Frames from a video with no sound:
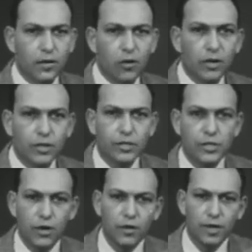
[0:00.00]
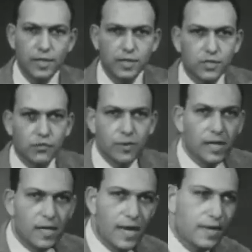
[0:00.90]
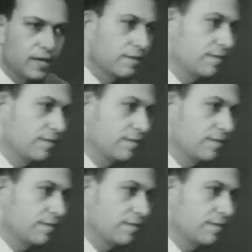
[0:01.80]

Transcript: In order to show that this is really an